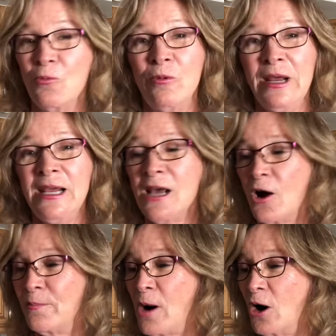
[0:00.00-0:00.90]
We
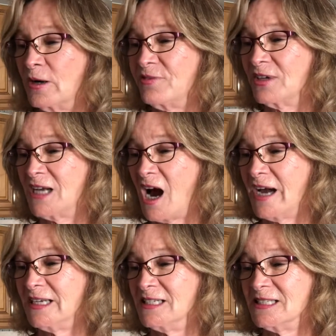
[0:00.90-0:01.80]
are part of the
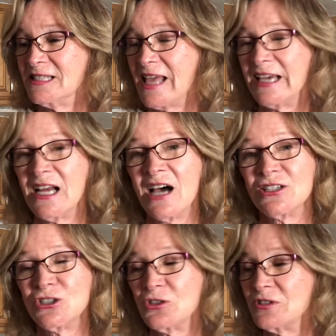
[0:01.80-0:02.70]
guidance that
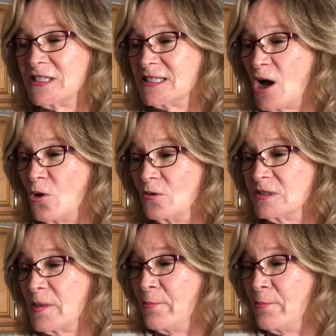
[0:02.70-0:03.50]
ushers souls